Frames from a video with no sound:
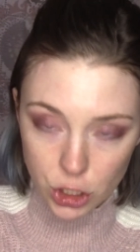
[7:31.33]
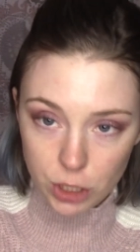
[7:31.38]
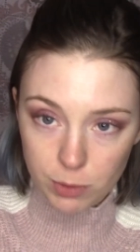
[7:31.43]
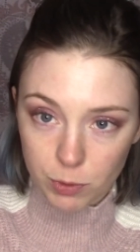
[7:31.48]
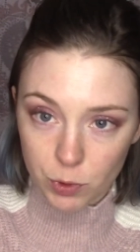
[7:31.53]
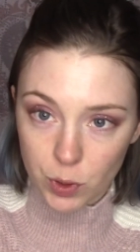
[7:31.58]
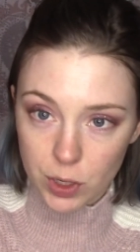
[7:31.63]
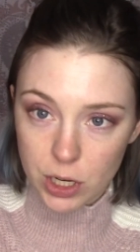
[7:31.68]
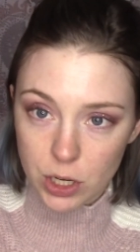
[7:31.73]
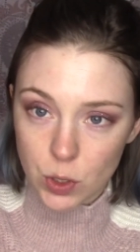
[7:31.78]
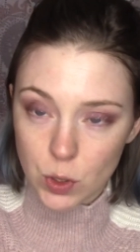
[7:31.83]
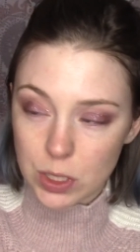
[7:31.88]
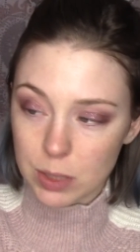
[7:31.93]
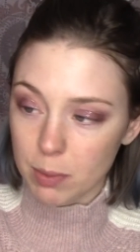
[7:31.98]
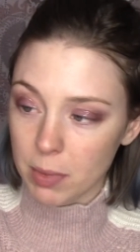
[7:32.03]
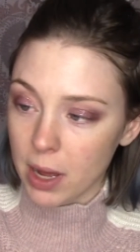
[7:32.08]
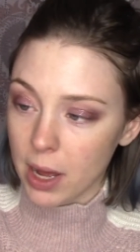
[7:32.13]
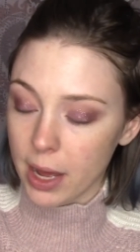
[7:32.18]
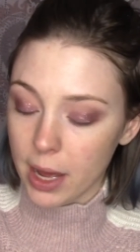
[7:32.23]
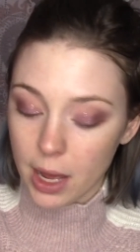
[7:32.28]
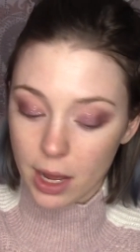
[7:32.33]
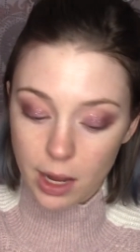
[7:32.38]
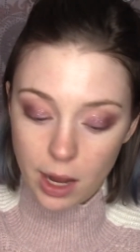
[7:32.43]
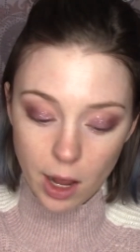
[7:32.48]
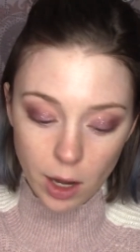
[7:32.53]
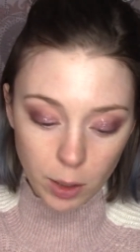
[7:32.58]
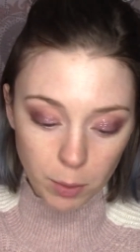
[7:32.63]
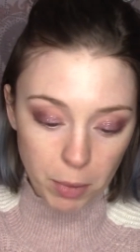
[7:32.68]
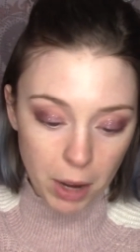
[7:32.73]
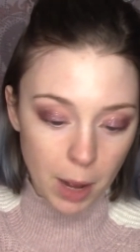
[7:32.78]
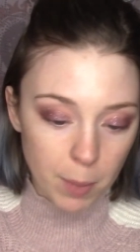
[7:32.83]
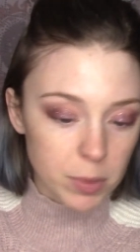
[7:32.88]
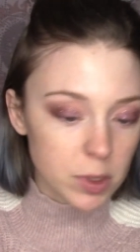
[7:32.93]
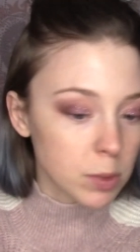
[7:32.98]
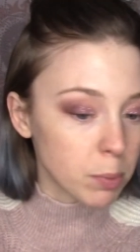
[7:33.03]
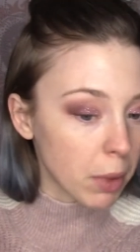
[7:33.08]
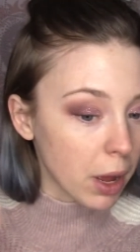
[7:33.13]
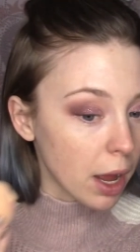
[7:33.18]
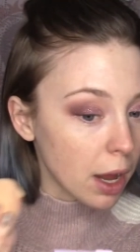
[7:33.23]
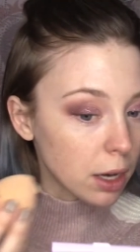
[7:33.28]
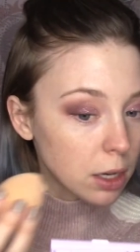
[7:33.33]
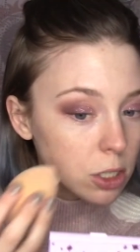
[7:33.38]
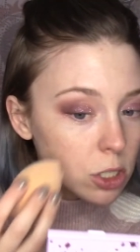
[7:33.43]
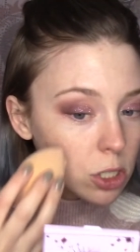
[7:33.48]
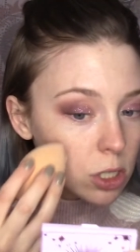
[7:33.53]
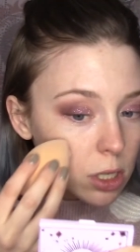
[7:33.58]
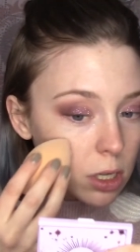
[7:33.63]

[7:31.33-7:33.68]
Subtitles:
I'm going to use my Colourpop sponge.